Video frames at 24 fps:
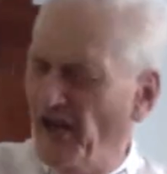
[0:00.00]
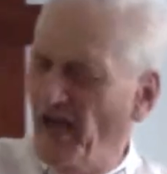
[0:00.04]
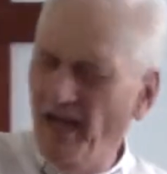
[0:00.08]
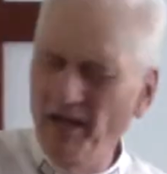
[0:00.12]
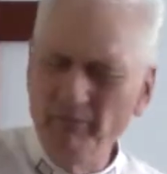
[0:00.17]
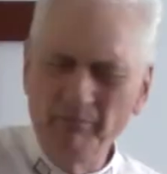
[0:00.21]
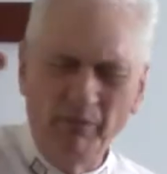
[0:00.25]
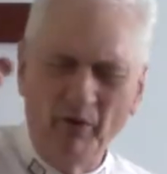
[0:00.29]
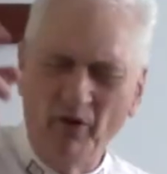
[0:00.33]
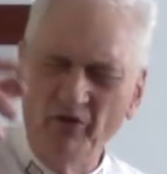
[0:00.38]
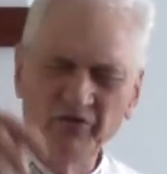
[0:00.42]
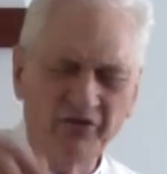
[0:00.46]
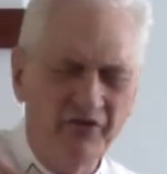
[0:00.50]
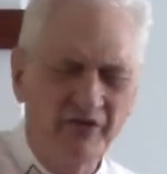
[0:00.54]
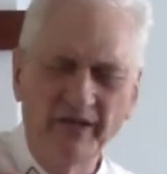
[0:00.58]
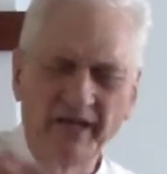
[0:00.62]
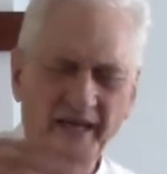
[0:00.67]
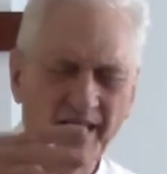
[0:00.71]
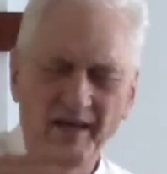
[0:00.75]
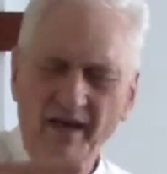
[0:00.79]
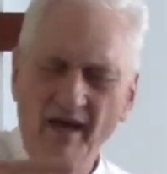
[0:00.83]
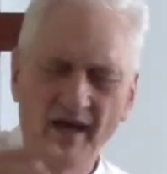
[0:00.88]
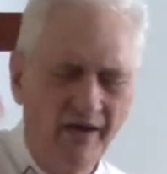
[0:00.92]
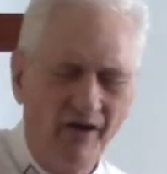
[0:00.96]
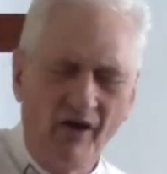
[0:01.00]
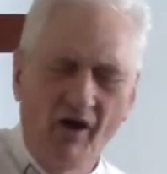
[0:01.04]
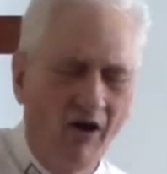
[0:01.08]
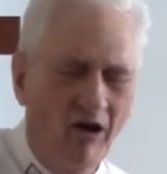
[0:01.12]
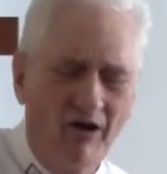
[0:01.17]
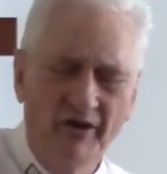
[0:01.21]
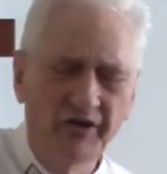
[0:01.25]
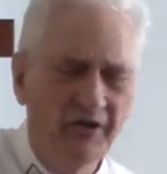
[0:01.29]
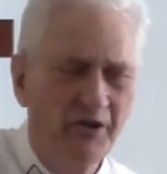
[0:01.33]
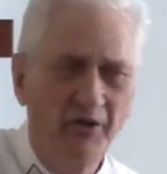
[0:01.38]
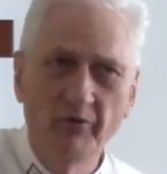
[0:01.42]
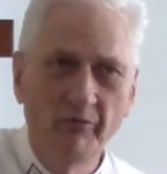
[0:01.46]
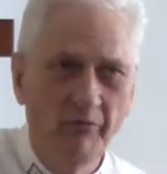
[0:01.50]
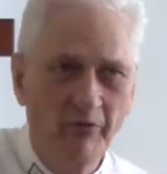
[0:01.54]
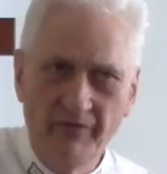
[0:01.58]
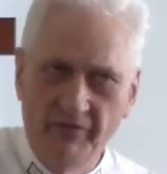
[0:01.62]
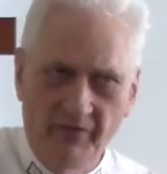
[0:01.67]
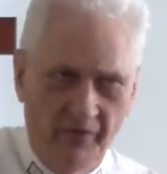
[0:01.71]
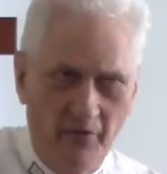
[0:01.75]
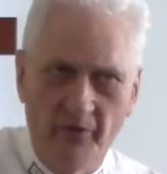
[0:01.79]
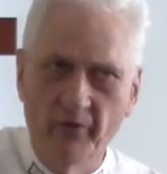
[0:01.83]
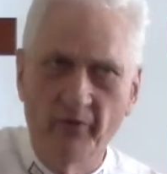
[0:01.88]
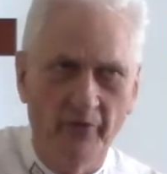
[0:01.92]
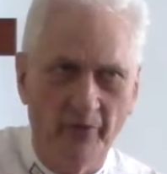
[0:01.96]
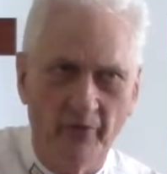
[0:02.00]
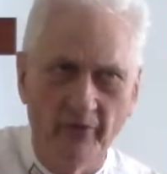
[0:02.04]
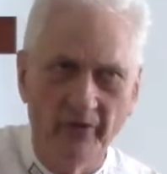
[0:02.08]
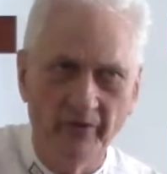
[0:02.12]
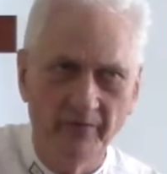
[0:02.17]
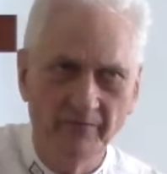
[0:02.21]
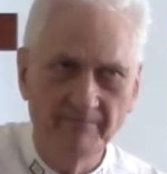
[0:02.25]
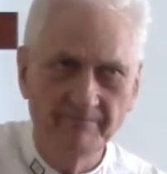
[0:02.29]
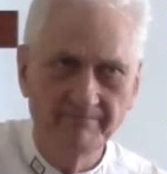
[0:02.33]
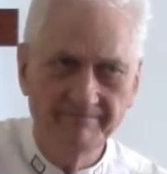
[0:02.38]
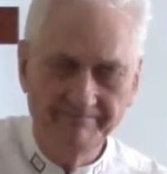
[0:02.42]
dead person cannot argue with you.